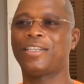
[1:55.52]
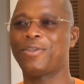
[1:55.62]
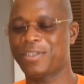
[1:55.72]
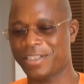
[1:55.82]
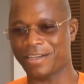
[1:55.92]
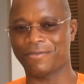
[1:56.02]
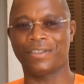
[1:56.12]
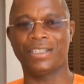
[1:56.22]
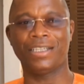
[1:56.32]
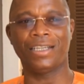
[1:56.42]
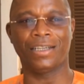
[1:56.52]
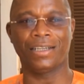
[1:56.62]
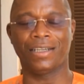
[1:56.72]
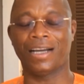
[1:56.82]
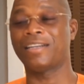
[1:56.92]
every time I
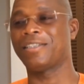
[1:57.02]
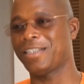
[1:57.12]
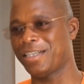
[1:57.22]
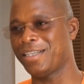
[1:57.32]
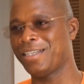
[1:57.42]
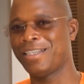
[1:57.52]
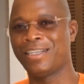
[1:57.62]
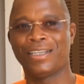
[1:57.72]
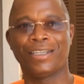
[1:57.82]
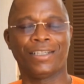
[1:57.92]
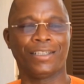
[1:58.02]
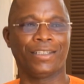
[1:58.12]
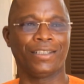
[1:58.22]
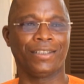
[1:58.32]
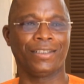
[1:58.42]
see those chains that we